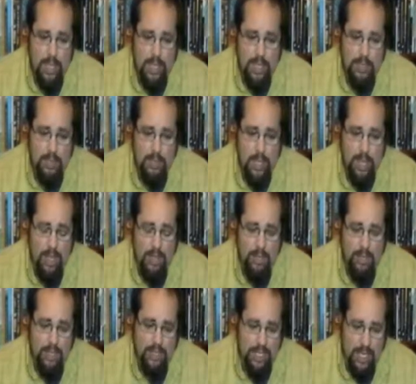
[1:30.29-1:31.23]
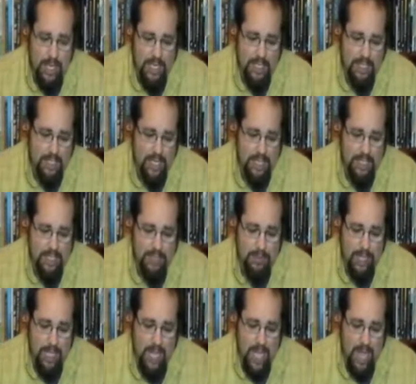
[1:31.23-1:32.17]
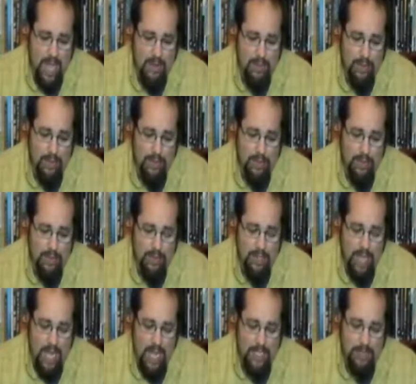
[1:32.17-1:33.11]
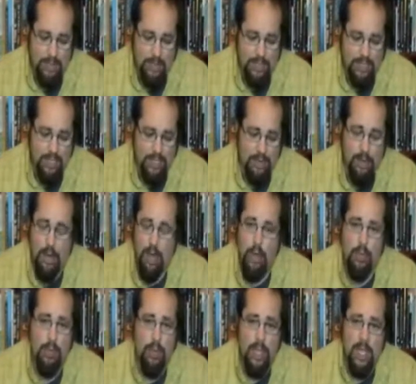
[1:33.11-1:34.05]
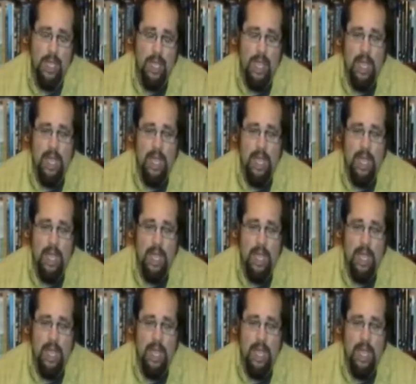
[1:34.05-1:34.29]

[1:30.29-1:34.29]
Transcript: as well, the second lesson we had with, with Gospel Centered Hope,